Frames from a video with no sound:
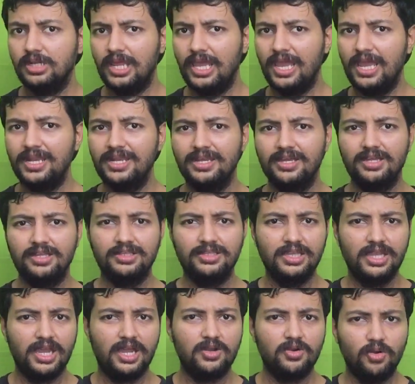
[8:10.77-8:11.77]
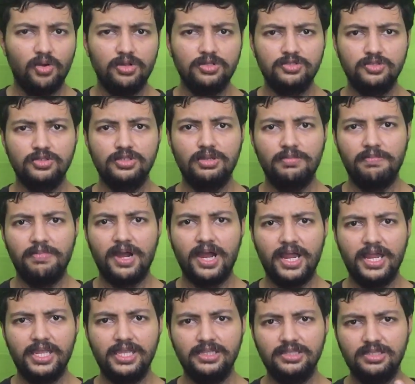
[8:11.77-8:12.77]
and they are also the
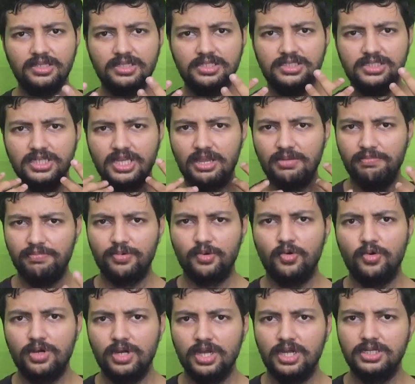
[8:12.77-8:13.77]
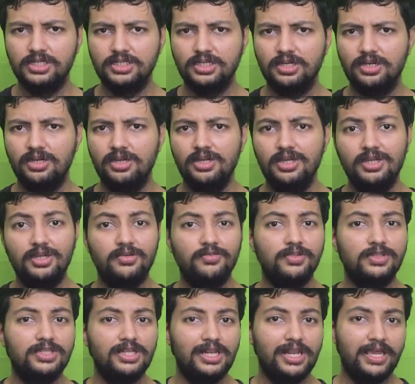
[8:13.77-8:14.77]
buying the same product
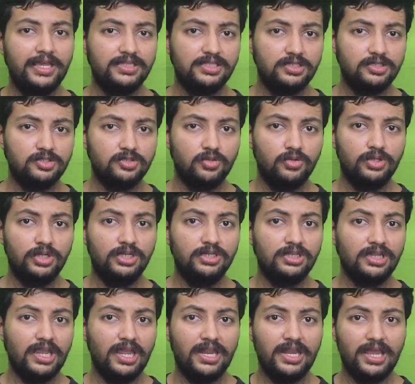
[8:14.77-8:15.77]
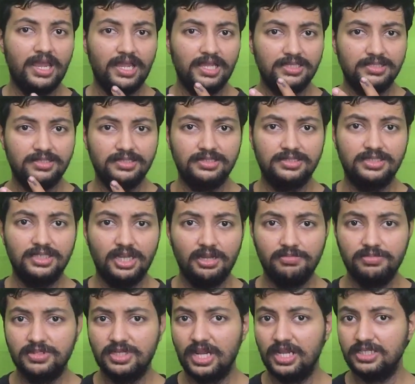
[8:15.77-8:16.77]
with the lesser storage and has the
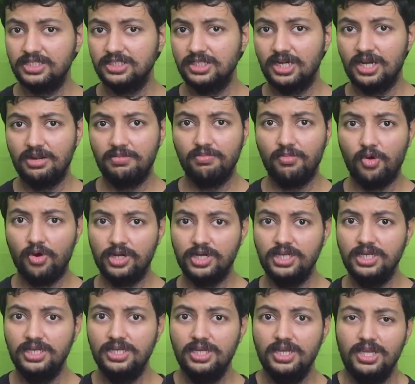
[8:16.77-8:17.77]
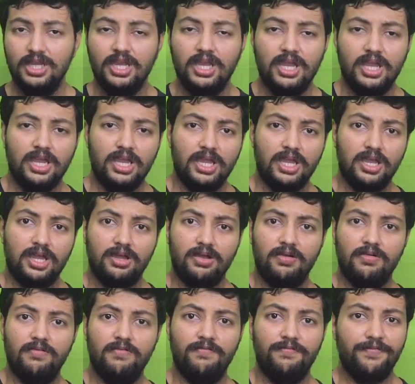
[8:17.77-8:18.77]
same texture and body.
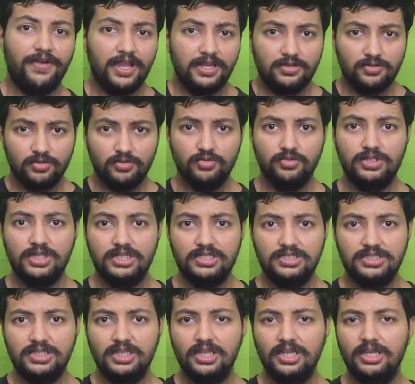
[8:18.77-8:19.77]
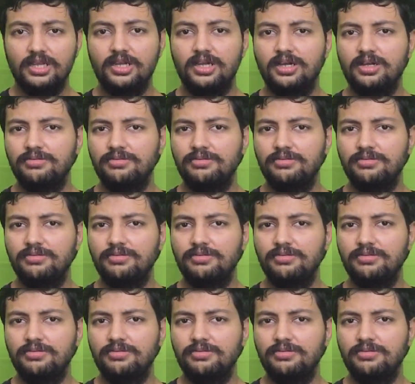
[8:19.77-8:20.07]
Why to do this thing?